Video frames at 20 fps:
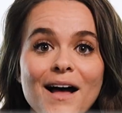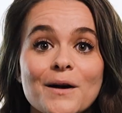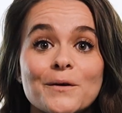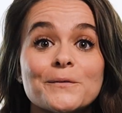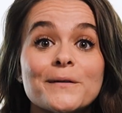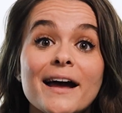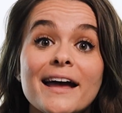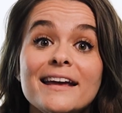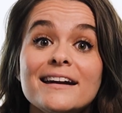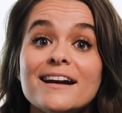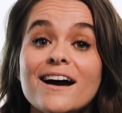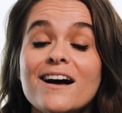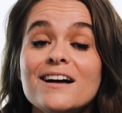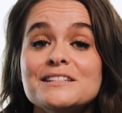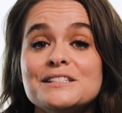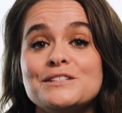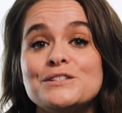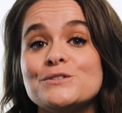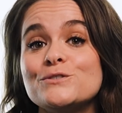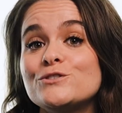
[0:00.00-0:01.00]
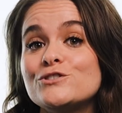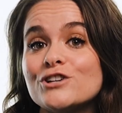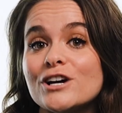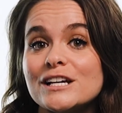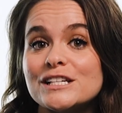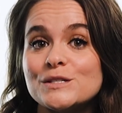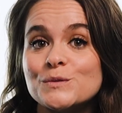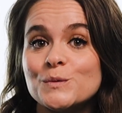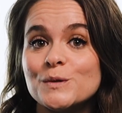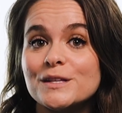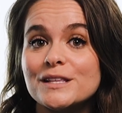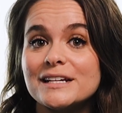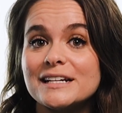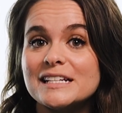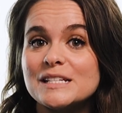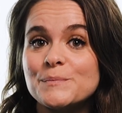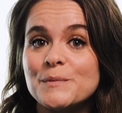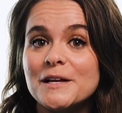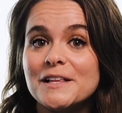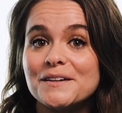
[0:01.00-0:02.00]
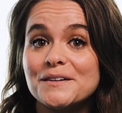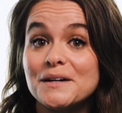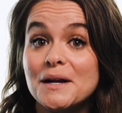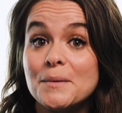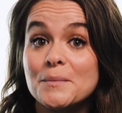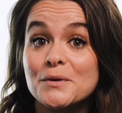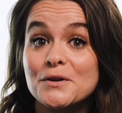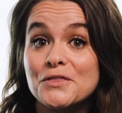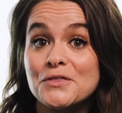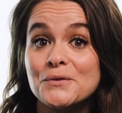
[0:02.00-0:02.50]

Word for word: All right, on to trustworthiness pillar number